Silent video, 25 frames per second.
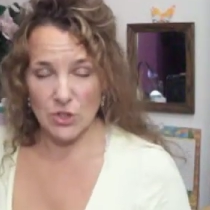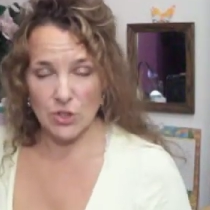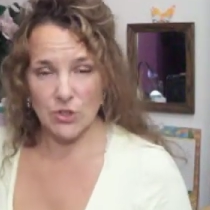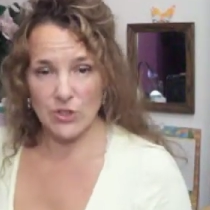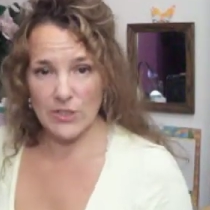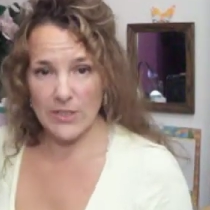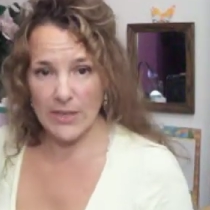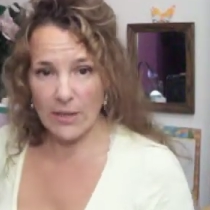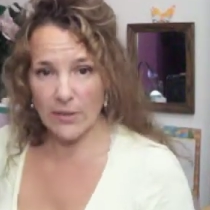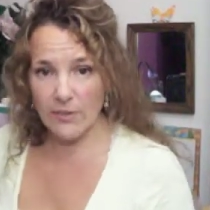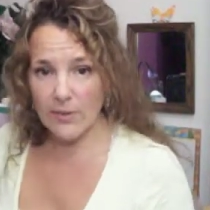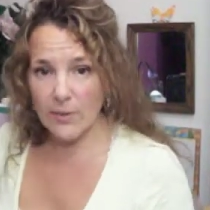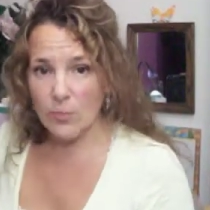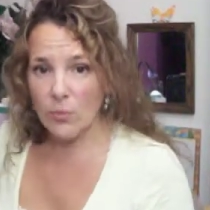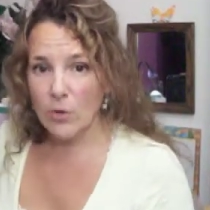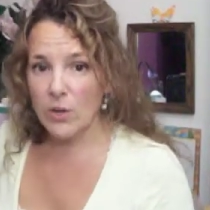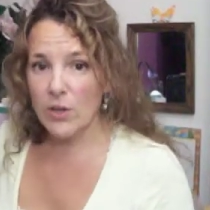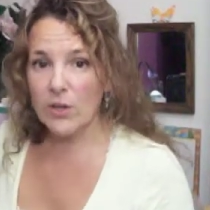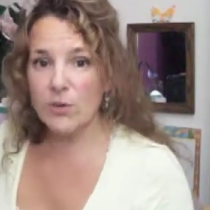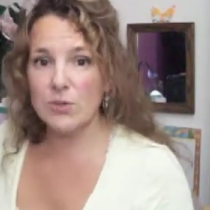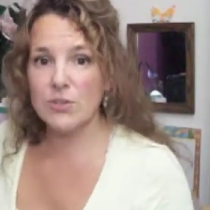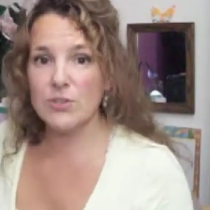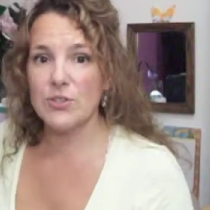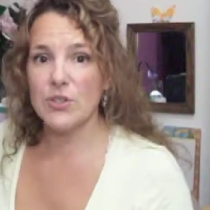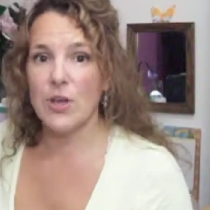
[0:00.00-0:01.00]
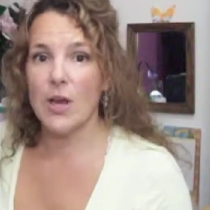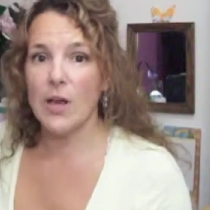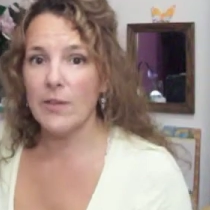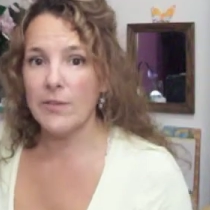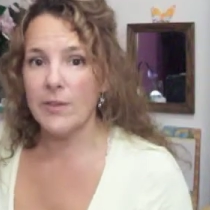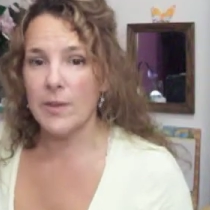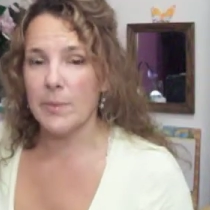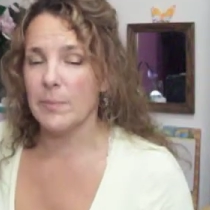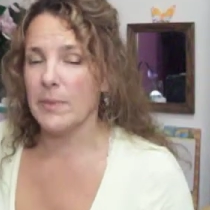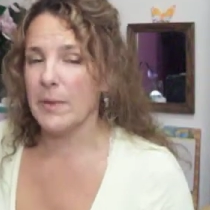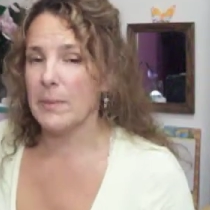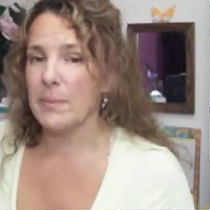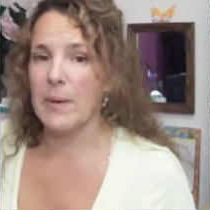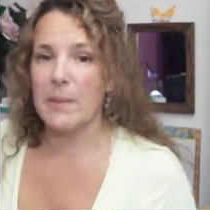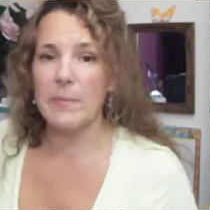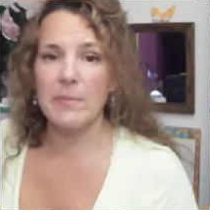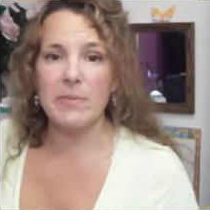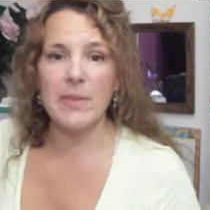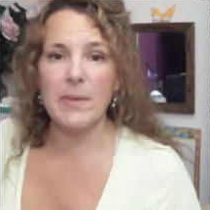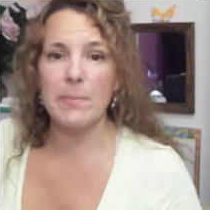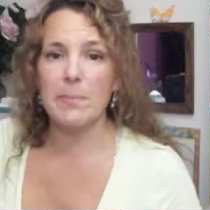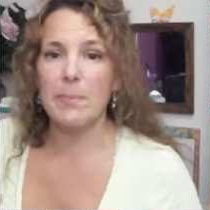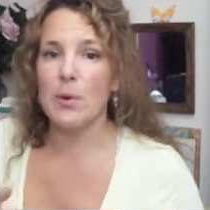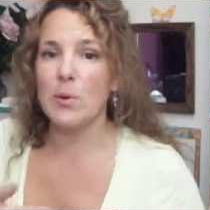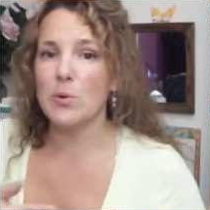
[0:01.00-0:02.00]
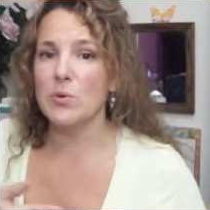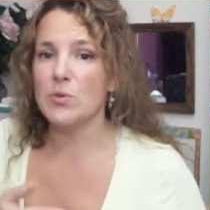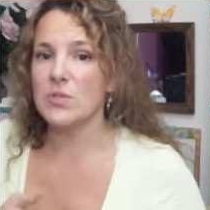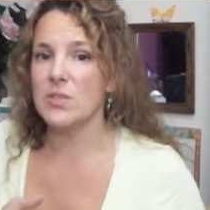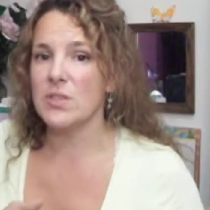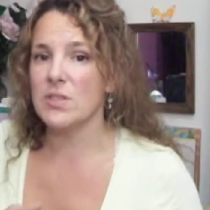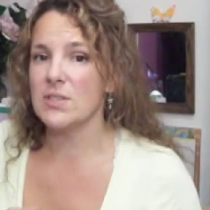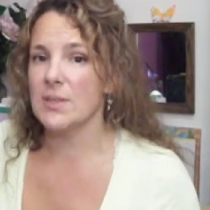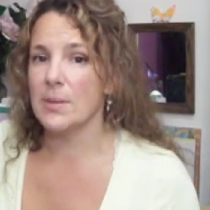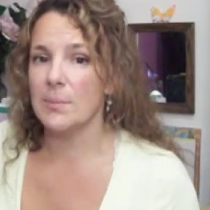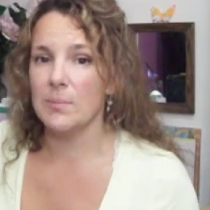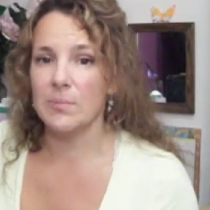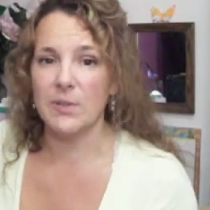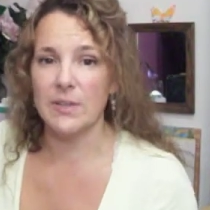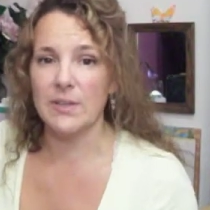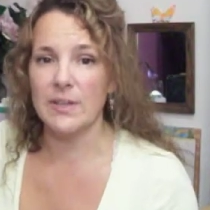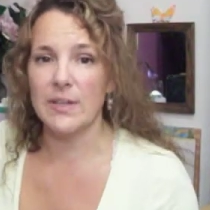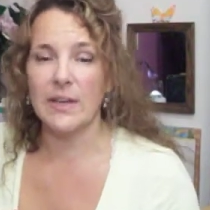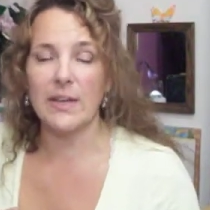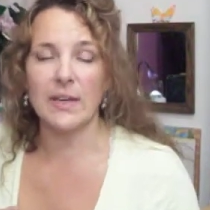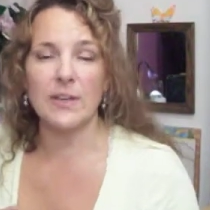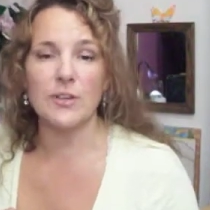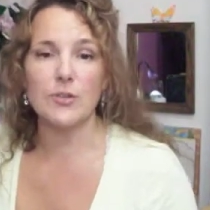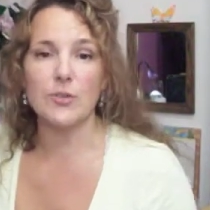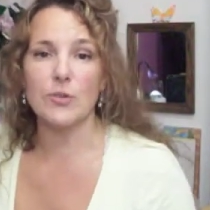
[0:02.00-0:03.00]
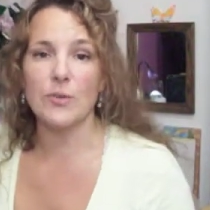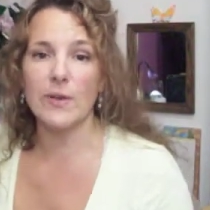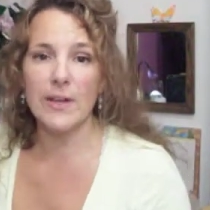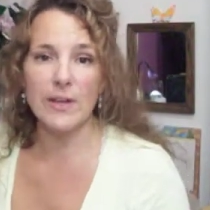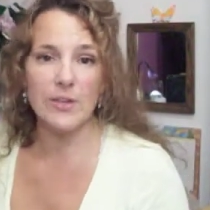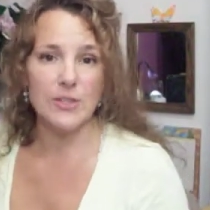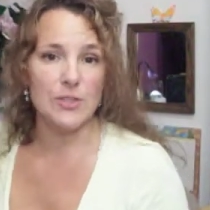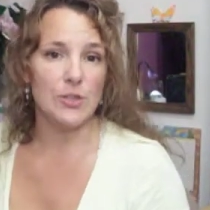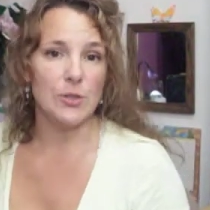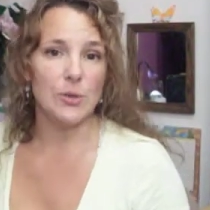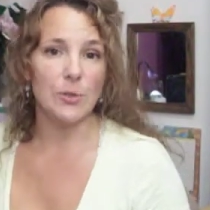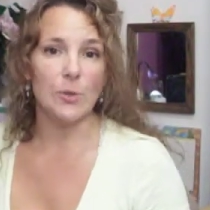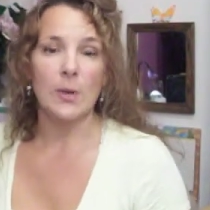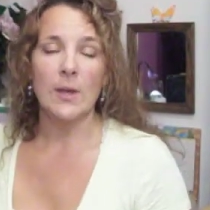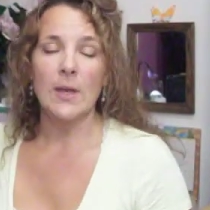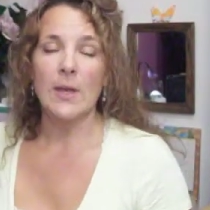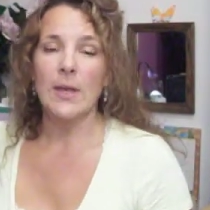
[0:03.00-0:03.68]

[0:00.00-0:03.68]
Tell them where you saw them. They, maybe they posted something that intrigued you.